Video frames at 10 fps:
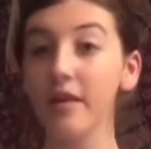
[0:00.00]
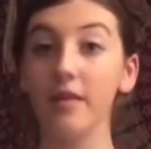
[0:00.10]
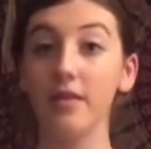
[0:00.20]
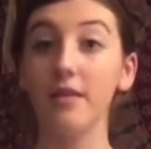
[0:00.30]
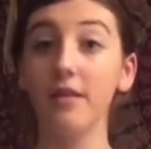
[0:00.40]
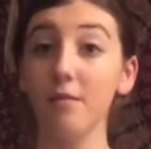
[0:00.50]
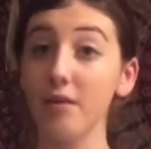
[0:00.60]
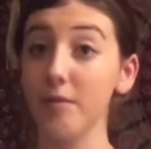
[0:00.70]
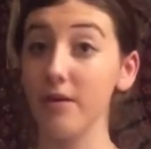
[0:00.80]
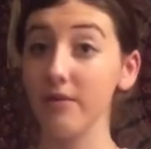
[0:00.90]
This is meant to
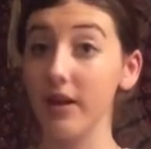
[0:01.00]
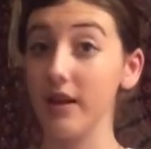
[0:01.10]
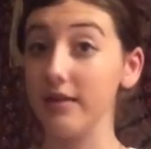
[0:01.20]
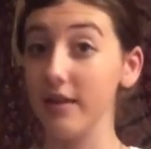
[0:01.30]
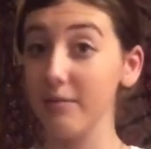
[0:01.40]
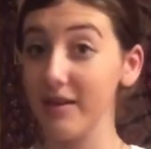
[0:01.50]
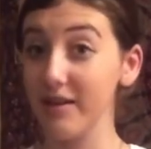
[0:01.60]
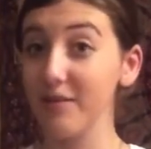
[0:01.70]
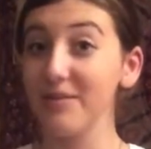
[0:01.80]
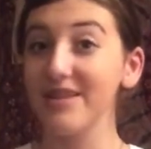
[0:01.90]
be a realistic
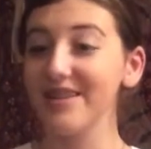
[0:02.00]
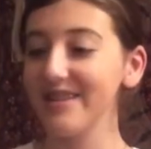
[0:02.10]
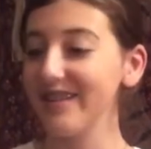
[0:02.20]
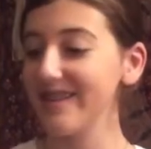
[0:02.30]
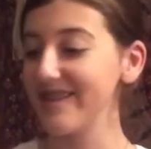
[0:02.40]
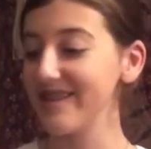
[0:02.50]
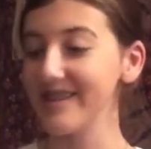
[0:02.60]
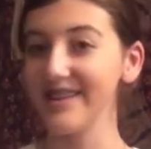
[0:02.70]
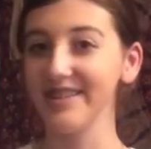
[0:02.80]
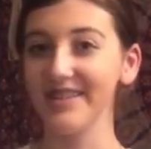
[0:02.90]
makeup
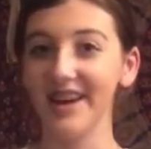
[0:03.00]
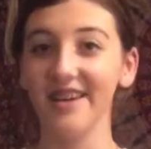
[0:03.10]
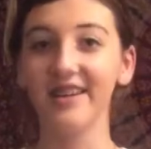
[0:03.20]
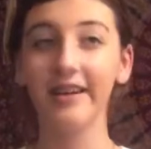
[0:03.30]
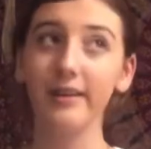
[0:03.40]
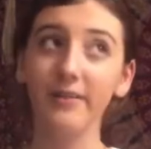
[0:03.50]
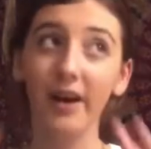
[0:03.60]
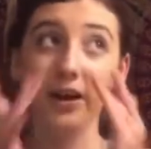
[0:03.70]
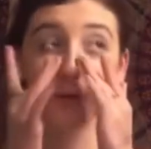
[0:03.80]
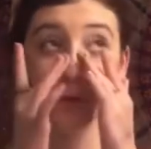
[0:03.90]
tutorial, so it's
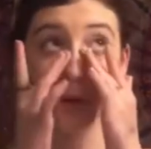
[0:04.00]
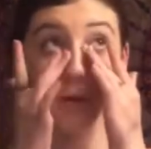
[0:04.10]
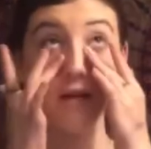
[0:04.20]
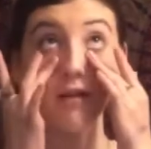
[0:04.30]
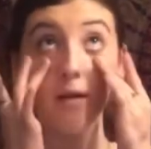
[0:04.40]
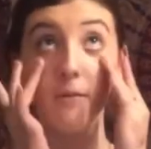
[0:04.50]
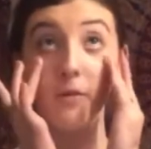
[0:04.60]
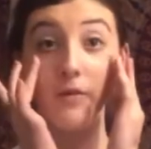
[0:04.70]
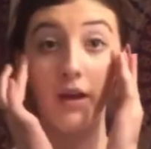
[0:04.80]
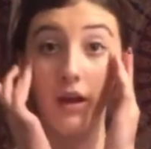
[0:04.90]
fine. If you want to blend it in with your
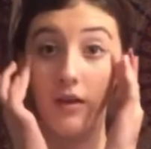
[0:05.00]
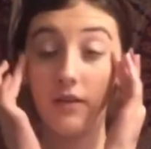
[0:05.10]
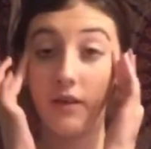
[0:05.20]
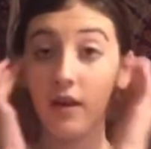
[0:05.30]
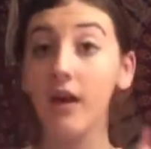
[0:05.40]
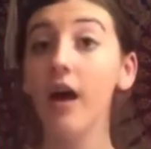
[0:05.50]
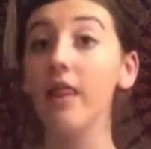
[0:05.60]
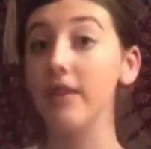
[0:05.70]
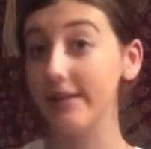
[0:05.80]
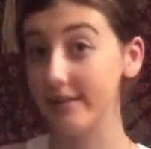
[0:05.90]
fingers,
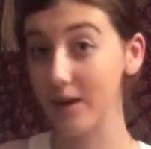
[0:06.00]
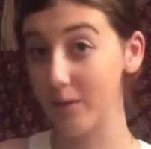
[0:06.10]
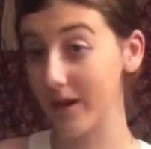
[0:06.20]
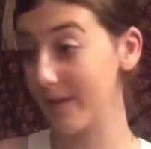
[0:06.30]
then so be it.